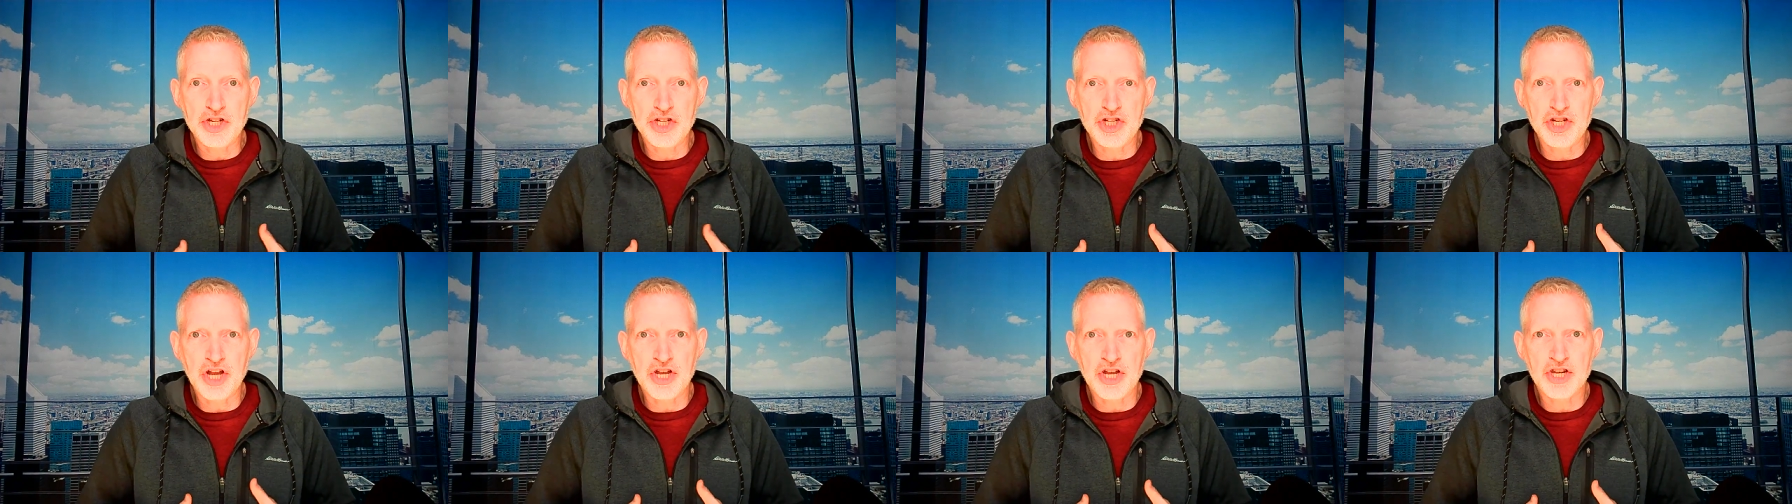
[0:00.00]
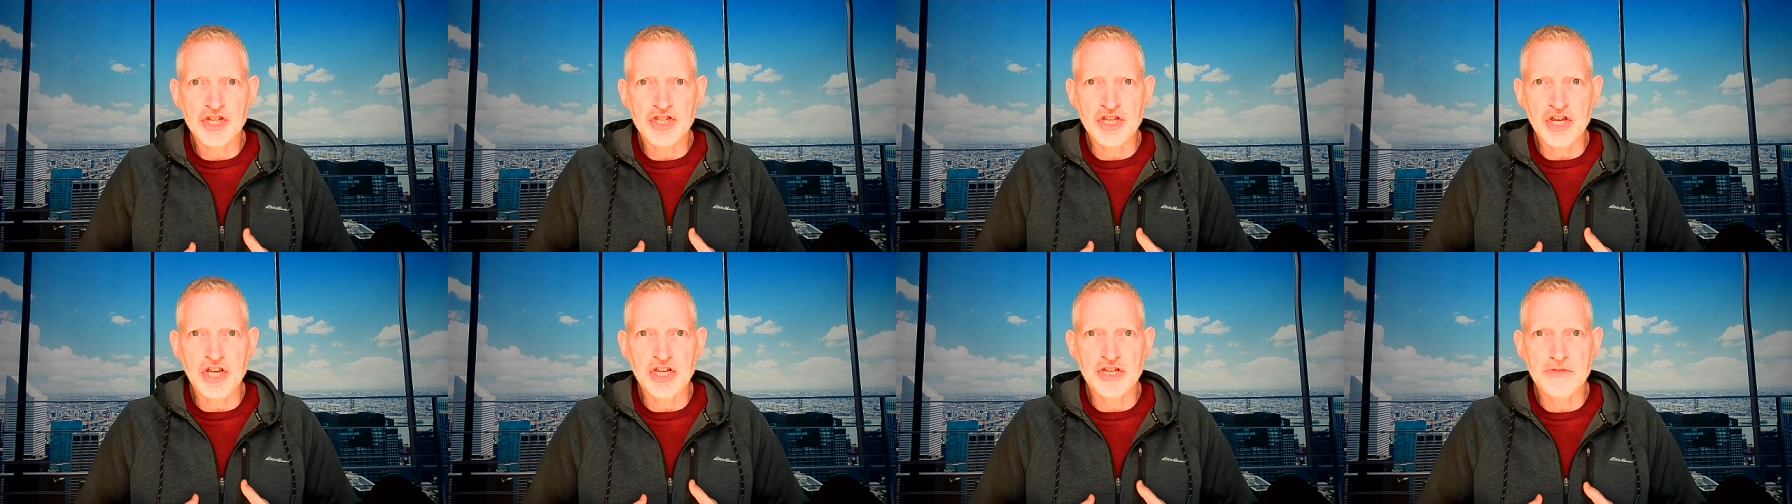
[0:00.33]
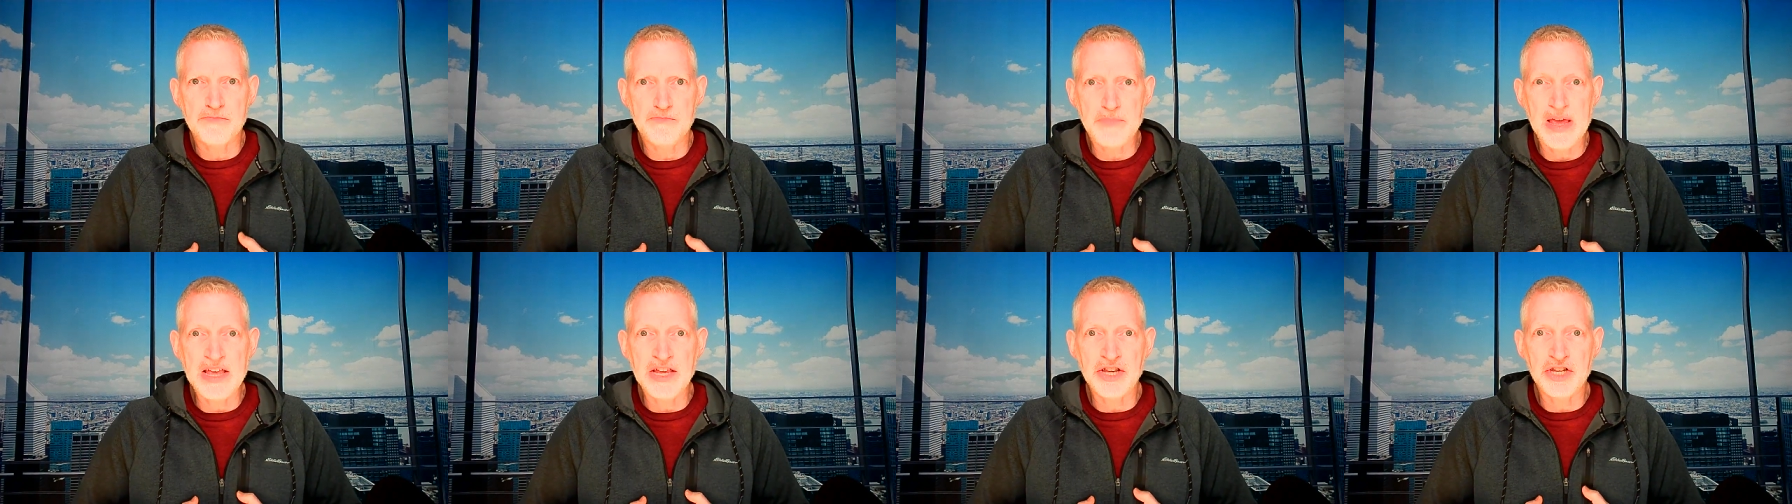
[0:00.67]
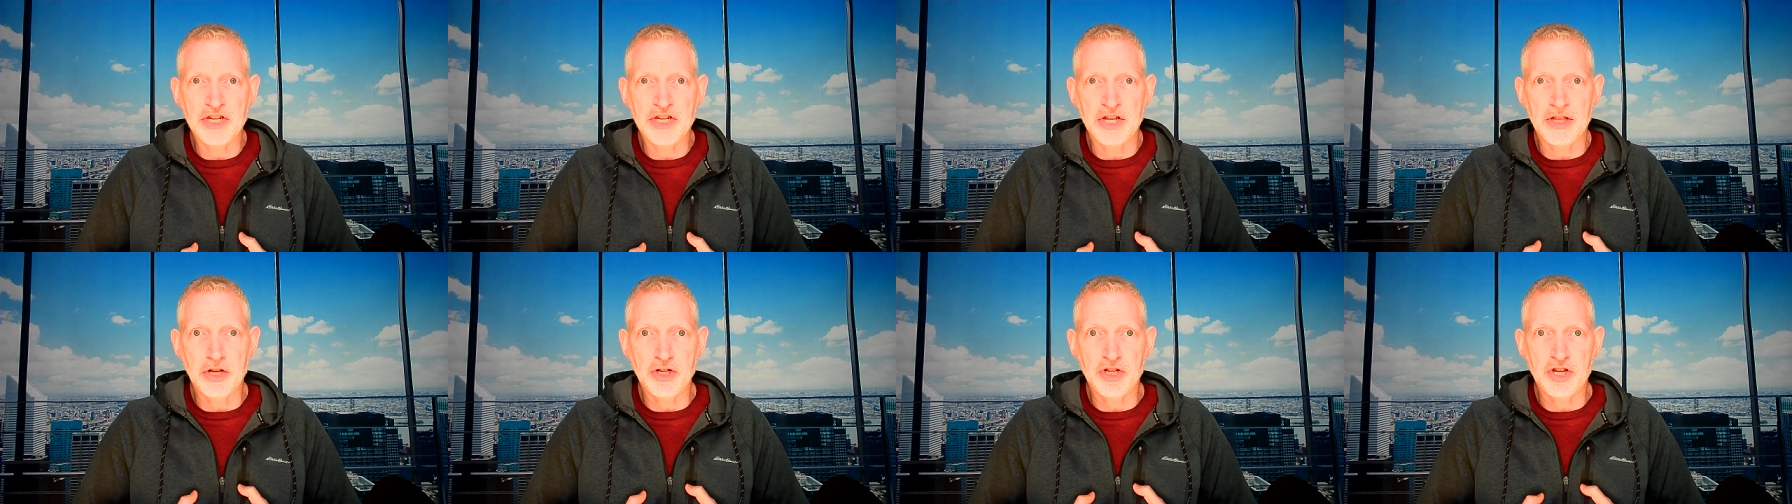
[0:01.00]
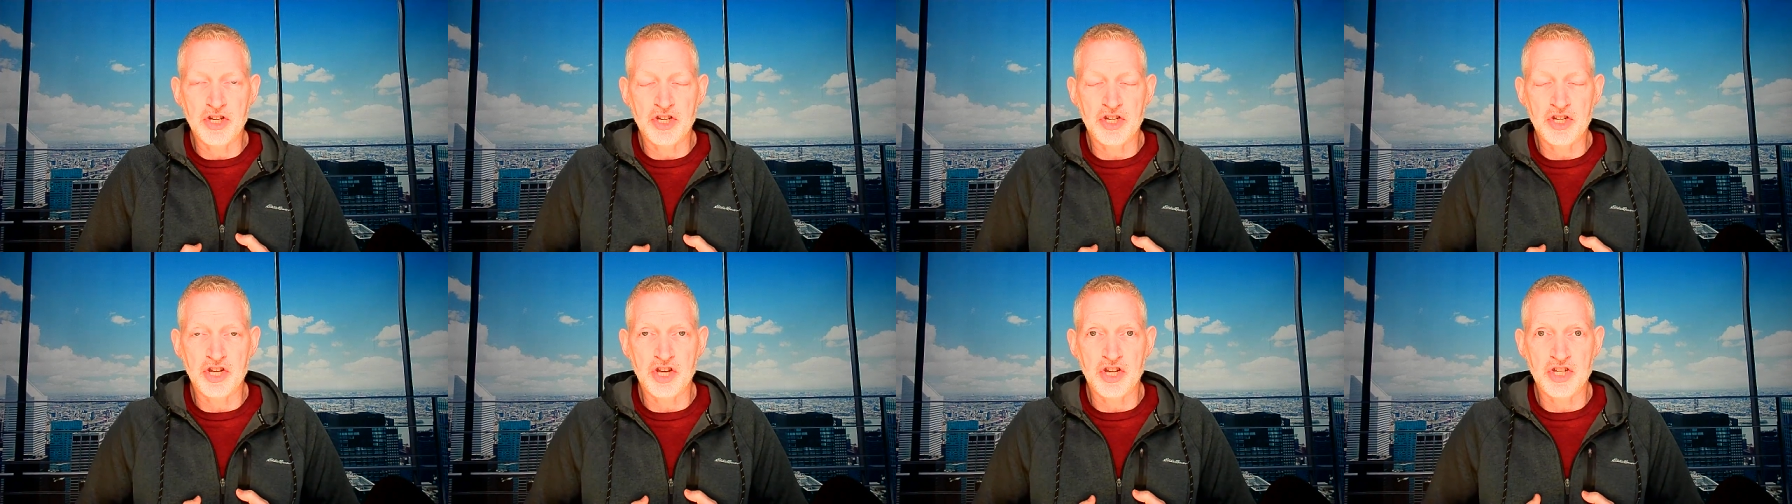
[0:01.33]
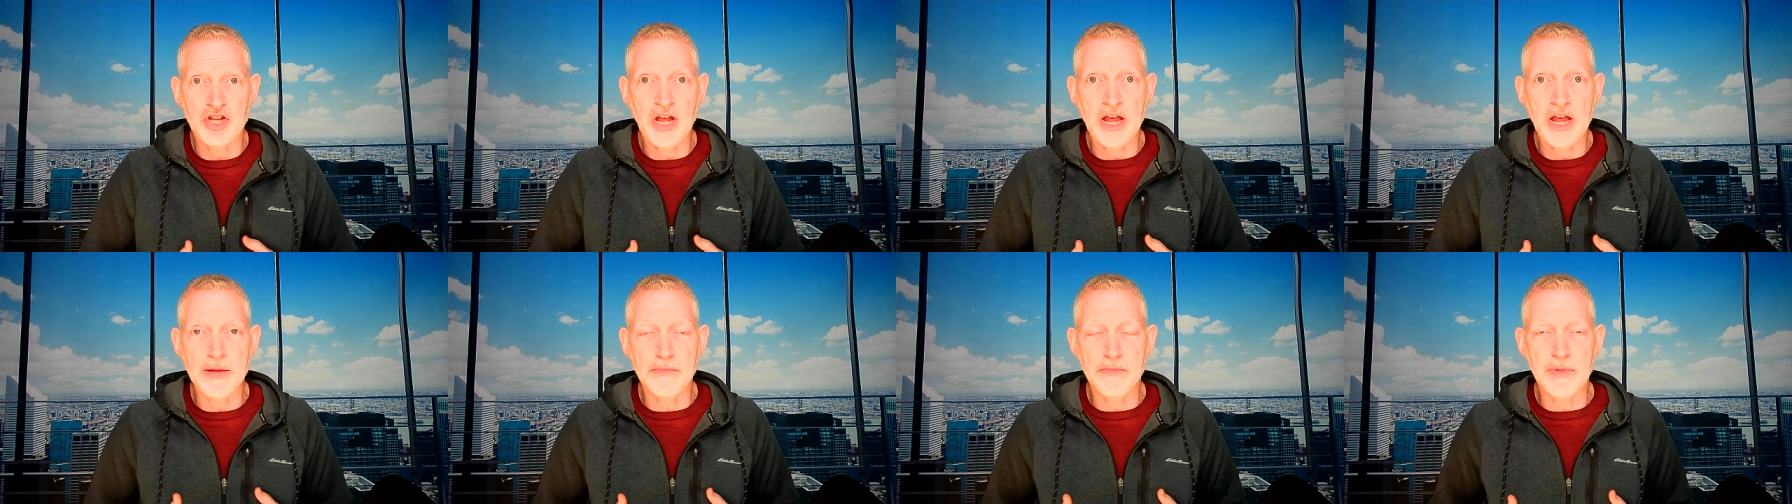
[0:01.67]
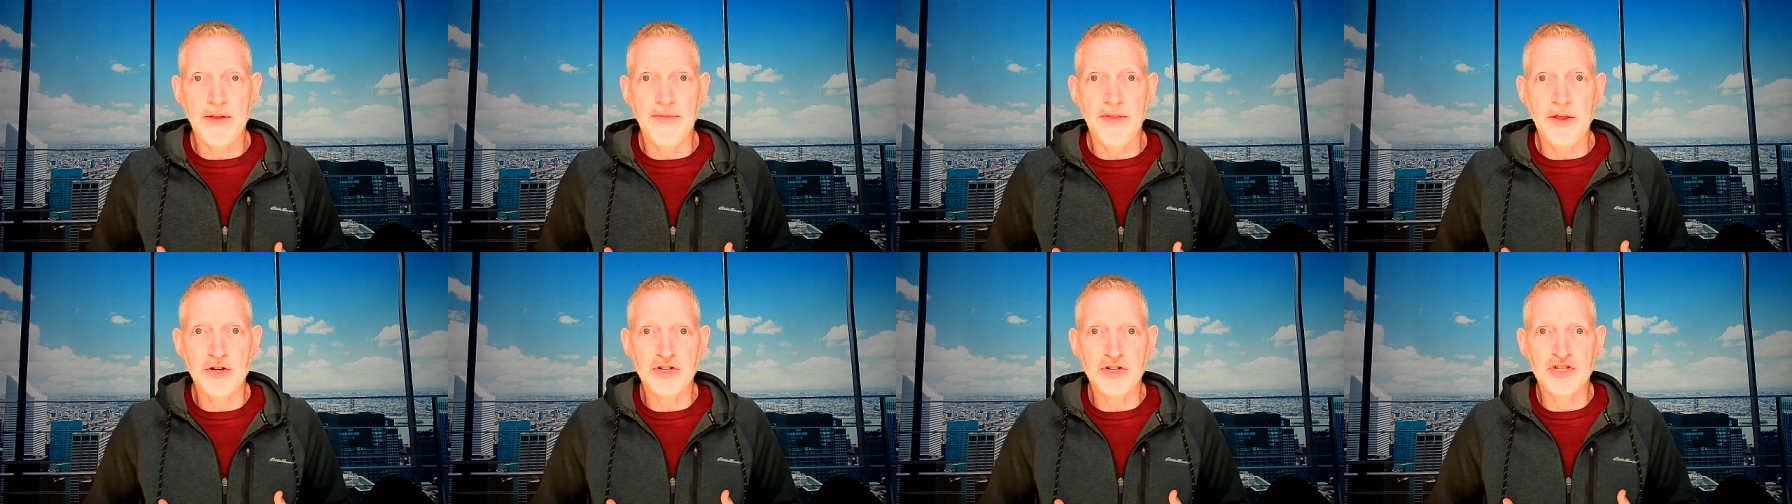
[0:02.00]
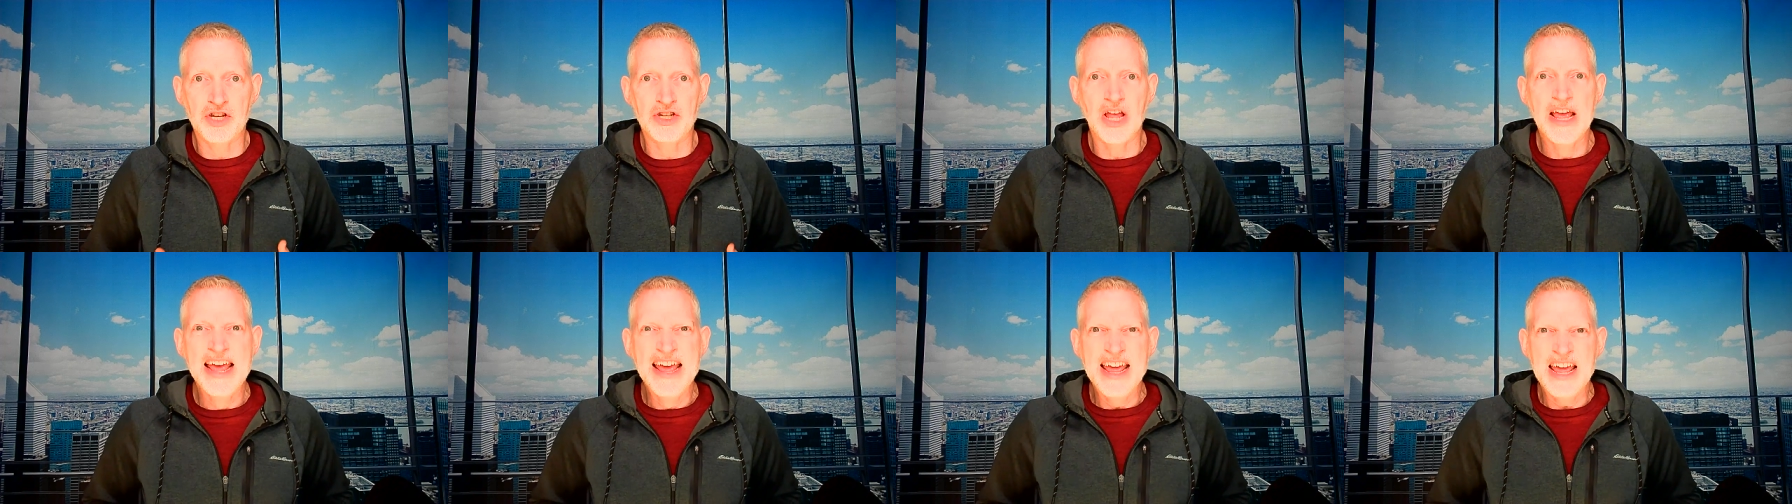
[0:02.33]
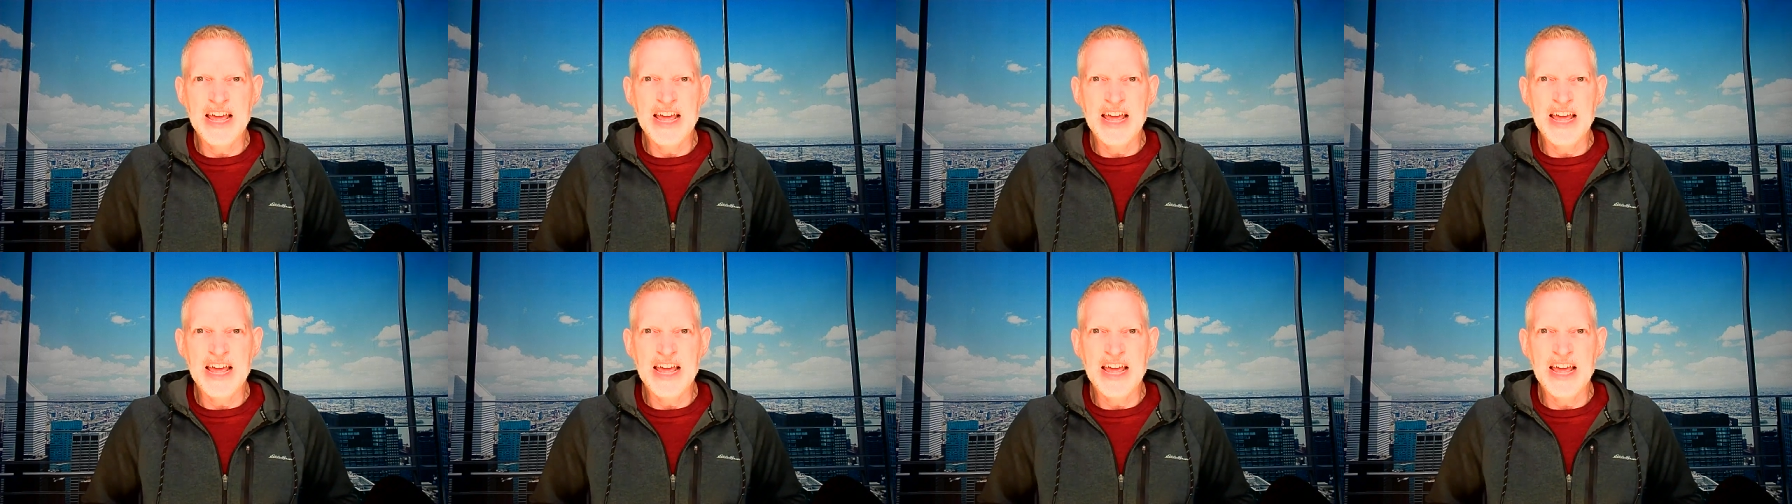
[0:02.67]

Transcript: just this peace and there's this excitement and there's this